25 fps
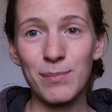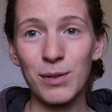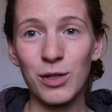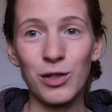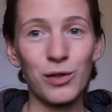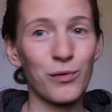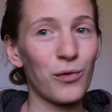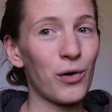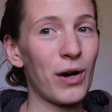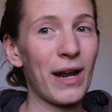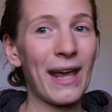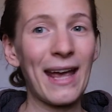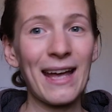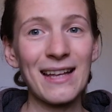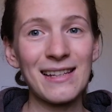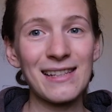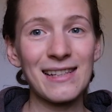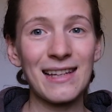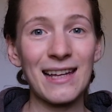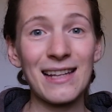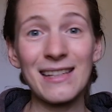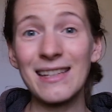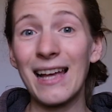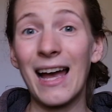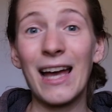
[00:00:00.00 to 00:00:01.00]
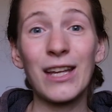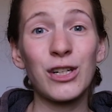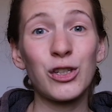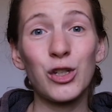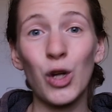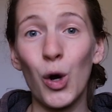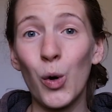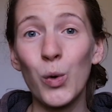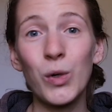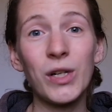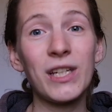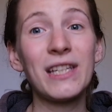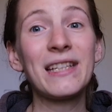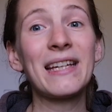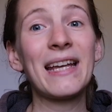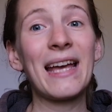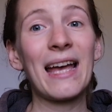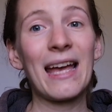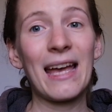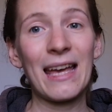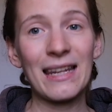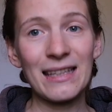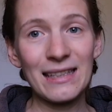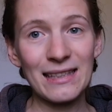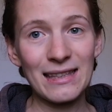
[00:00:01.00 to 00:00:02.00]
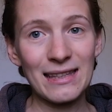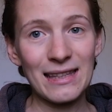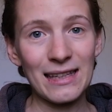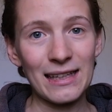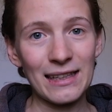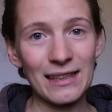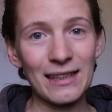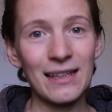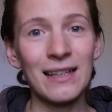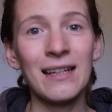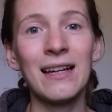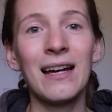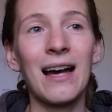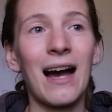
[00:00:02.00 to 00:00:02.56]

because for handstands, I don't need anything.